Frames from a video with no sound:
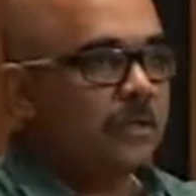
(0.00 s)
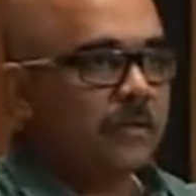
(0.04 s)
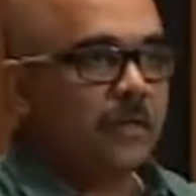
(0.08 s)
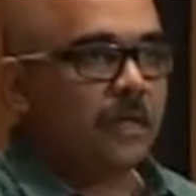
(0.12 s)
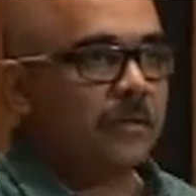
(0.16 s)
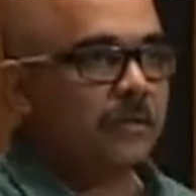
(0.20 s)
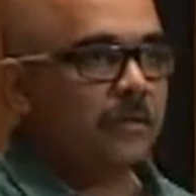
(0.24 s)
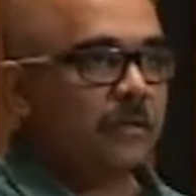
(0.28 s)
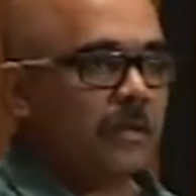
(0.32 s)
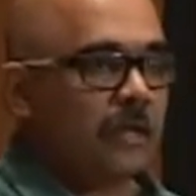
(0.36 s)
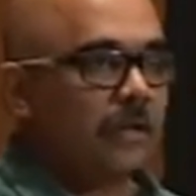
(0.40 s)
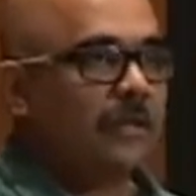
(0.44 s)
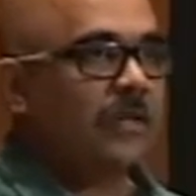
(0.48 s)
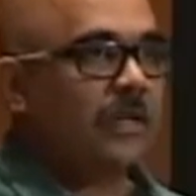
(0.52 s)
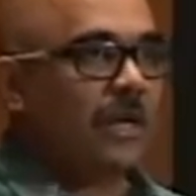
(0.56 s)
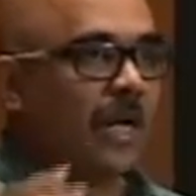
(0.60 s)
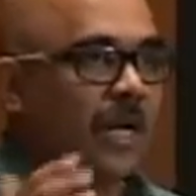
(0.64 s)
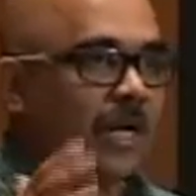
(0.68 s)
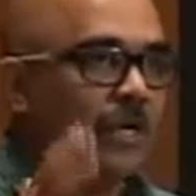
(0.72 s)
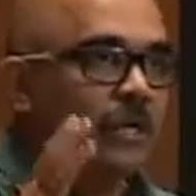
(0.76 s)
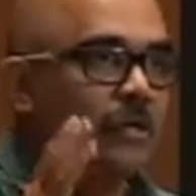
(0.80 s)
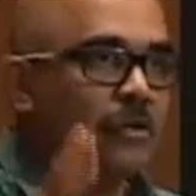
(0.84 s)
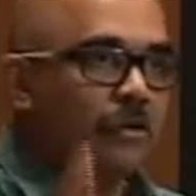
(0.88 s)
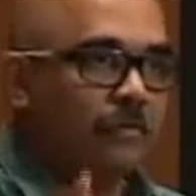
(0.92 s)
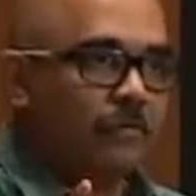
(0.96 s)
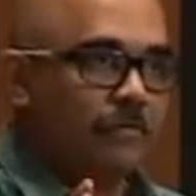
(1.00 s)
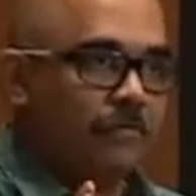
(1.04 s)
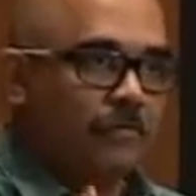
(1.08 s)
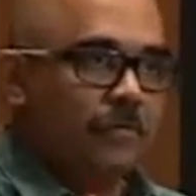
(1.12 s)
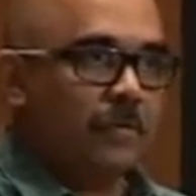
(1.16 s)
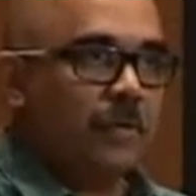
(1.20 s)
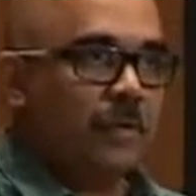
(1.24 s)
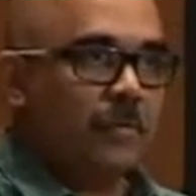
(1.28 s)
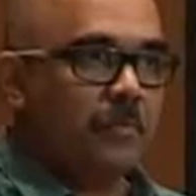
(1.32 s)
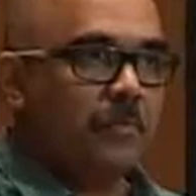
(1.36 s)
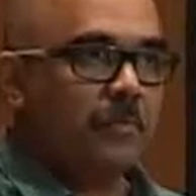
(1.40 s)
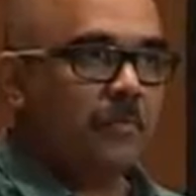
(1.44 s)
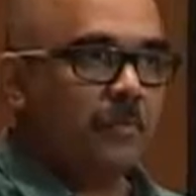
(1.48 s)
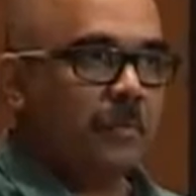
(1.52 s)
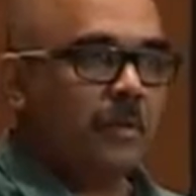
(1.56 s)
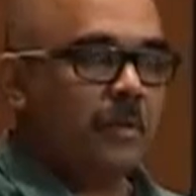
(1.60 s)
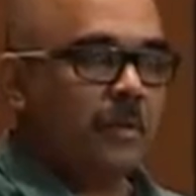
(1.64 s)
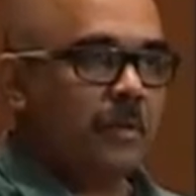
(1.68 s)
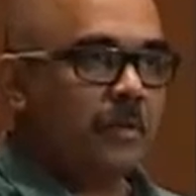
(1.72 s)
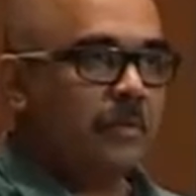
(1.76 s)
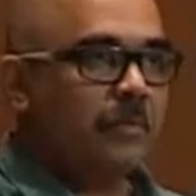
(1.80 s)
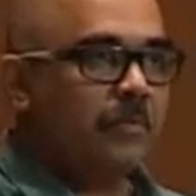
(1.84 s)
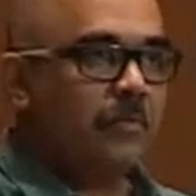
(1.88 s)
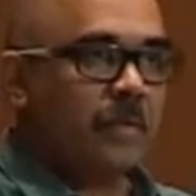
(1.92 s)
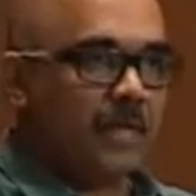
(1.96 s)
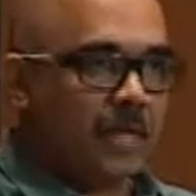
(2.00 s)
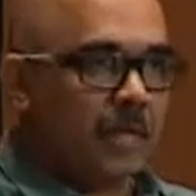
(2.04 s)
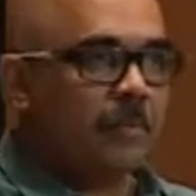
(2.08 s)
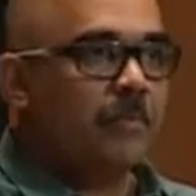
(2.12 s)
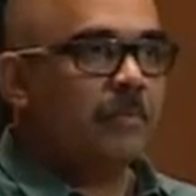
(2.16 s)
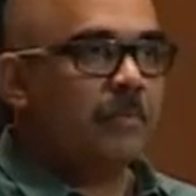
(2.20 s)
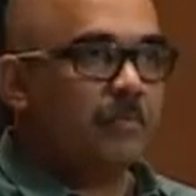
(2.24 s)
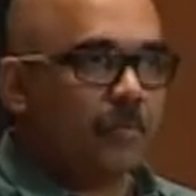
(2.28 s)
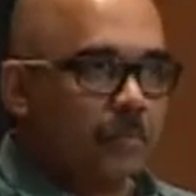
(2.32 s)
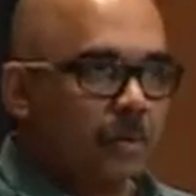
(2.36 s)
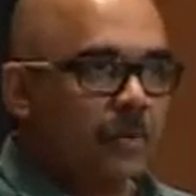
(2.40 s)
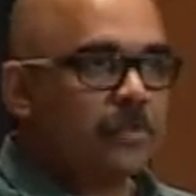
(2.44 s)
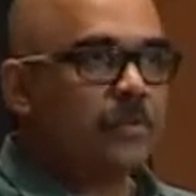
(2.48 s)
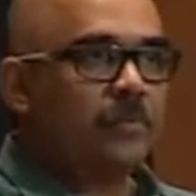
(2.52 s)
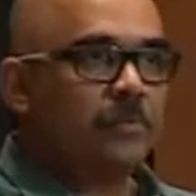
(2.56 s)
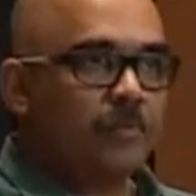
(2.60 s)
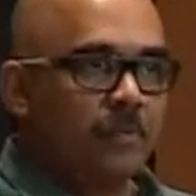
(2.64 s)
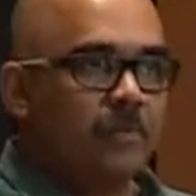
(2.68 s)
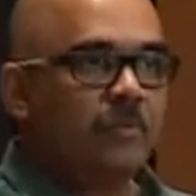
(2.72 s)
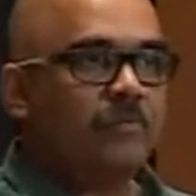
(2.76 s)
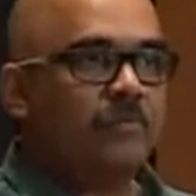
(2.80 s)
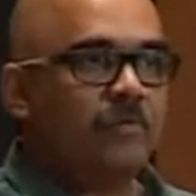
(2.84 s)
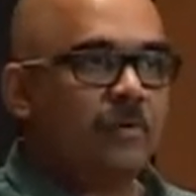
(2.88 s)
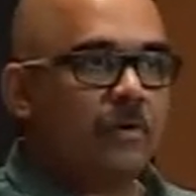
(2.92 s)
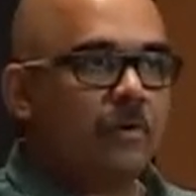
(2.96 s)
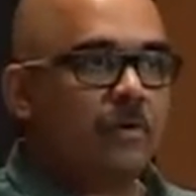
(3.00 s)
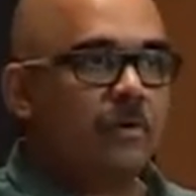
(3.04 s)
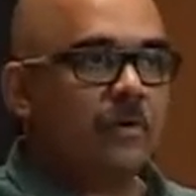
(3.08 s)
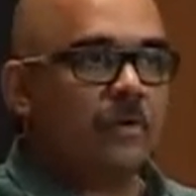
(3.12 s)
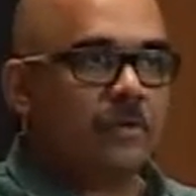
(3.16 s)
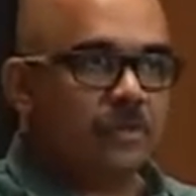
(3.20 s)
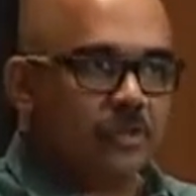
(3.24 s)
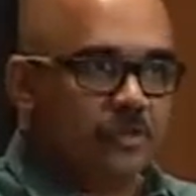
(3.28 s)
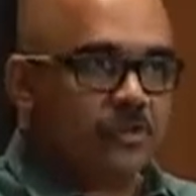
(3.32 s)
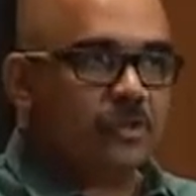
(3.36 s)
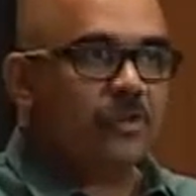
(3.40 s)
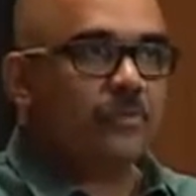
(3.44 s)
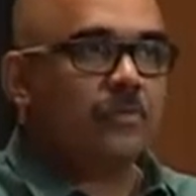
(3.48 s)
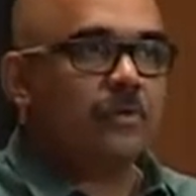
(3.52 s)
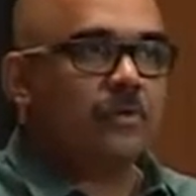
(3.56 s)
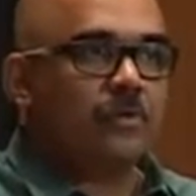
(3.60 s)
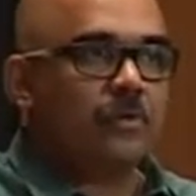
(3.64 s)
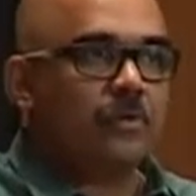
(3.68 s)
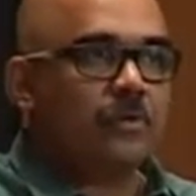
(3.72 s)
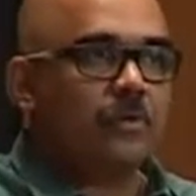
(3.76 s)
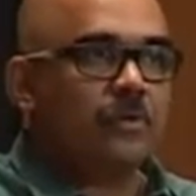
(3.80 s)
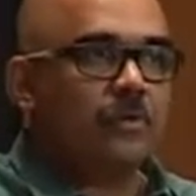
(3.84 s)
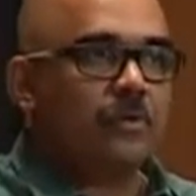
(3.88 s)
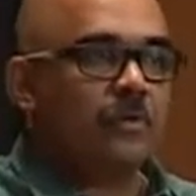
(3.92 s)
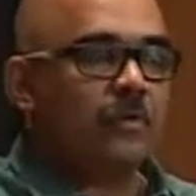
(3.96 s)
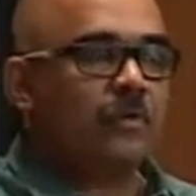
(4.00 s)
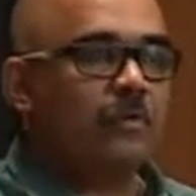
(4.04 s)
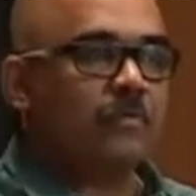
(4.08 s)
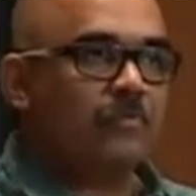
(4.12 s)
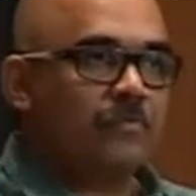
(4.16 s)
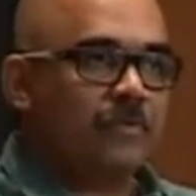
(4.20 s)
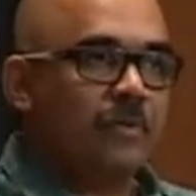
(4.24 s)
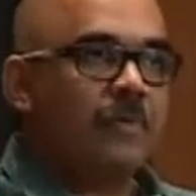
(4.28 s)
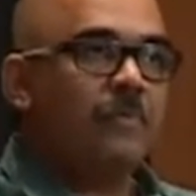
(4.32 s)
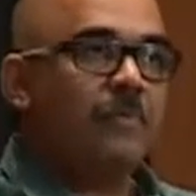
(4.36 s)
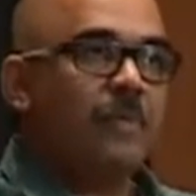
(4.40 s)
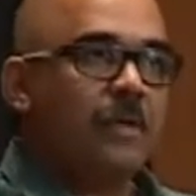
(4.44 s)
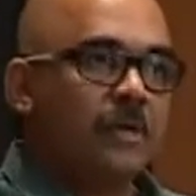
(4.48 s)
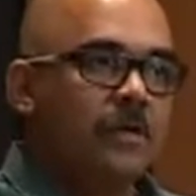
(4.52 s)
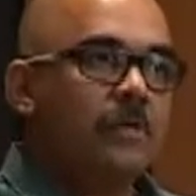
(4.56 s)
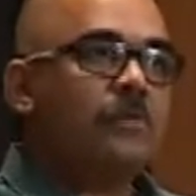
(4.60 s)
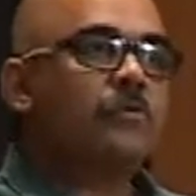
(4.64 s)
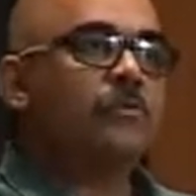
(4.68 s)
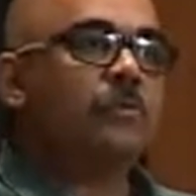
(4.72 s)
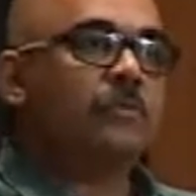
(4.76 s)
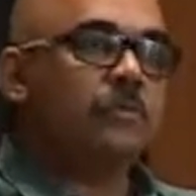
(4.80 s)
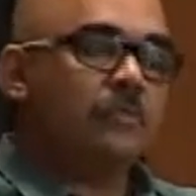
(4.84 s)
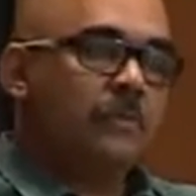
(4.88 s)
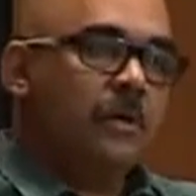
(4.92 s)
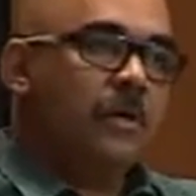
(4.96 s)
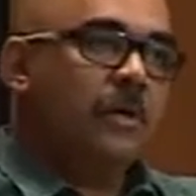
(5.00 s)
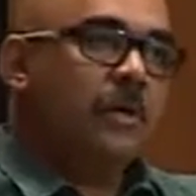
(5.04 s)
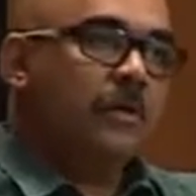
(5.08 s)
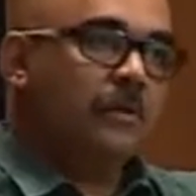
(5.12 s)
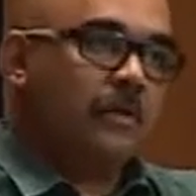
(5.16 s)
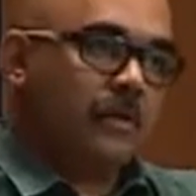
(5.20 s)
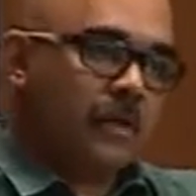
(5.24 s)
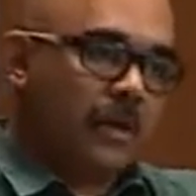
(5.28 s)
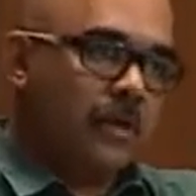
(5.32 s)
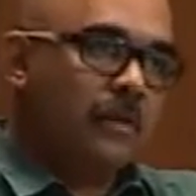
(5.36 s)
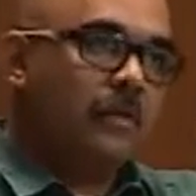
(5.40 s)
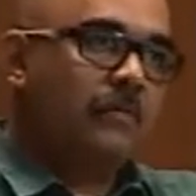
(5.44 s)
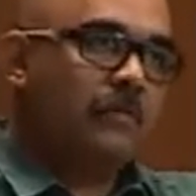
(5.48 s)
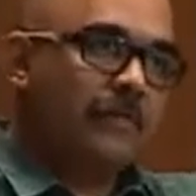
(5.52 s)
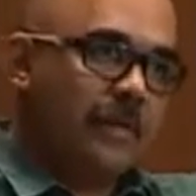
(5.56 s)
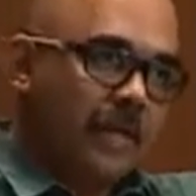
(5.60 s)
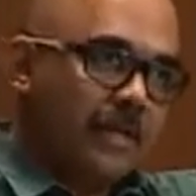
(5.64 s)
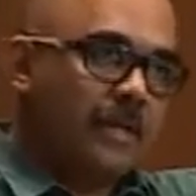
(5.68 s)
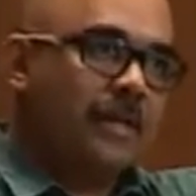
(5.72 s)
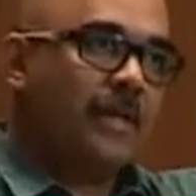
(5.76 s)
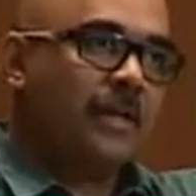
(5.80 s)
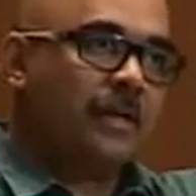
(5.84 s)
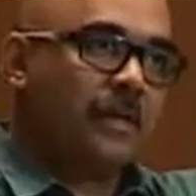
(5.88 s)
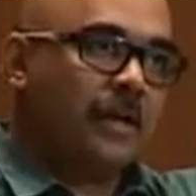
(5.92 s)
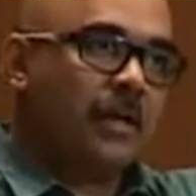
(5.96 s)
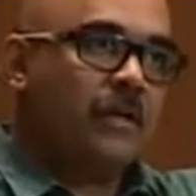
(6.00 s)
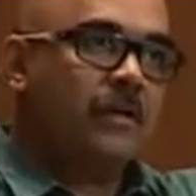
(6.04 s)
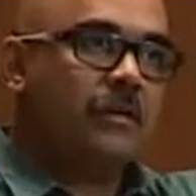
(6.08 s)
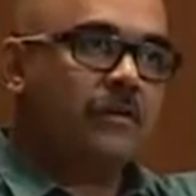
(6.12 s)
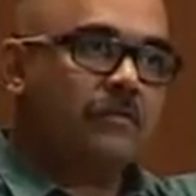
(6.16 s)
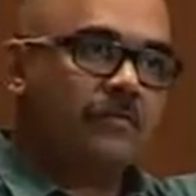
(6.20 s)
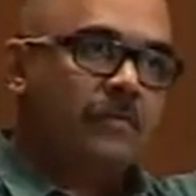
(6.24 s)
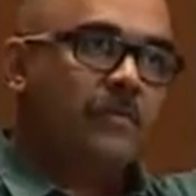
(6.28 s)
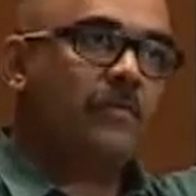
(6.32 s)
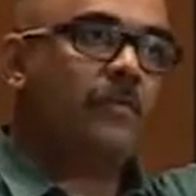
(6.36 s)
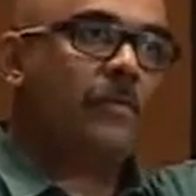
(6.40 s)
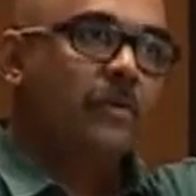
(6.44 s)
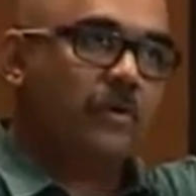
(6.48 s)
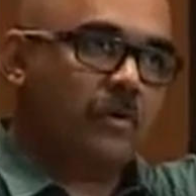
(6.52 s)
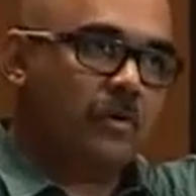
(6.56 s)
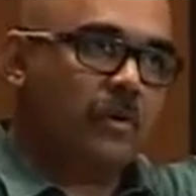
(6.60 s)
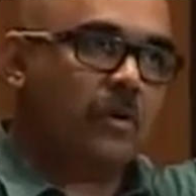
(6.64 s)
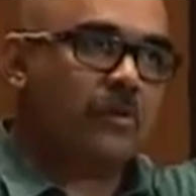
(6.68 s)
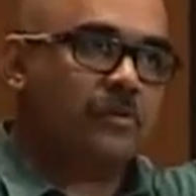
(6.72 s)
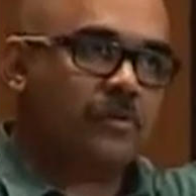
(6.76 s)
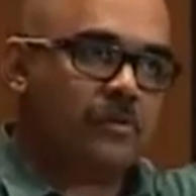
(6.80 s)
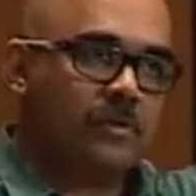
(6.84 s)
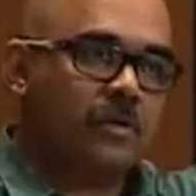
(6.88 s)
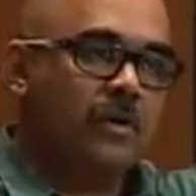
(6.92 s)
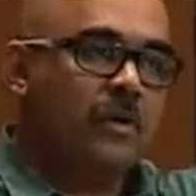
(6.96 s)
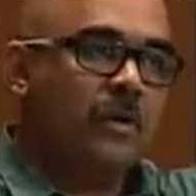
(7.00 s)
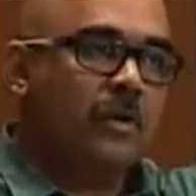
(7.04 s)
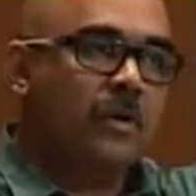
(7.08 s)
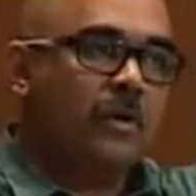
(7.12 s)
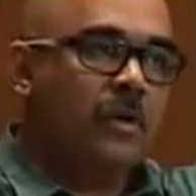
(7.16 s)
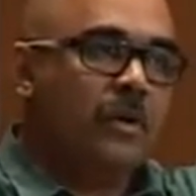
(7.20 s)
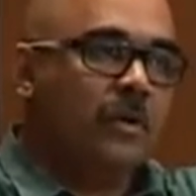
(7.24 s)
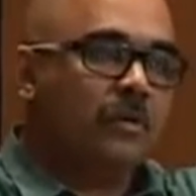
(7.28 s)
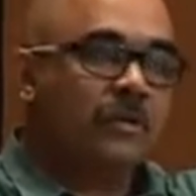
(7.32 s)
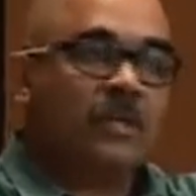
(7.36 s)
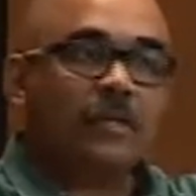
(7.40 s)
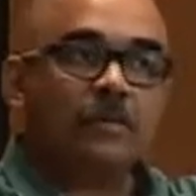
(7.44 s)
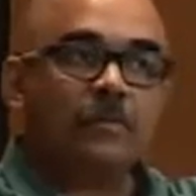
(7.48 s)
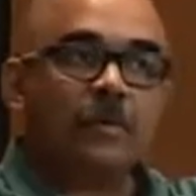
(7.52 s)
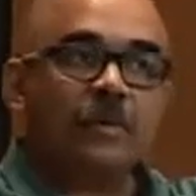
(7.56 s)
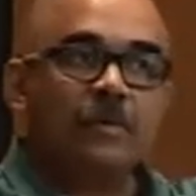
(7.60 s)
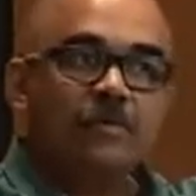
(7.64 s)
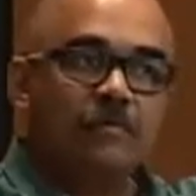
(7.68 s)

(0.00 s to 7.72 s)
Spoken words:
that kind of film, it became impossible for a distributor or a filmmaker to kind of get that kind of film across. That's why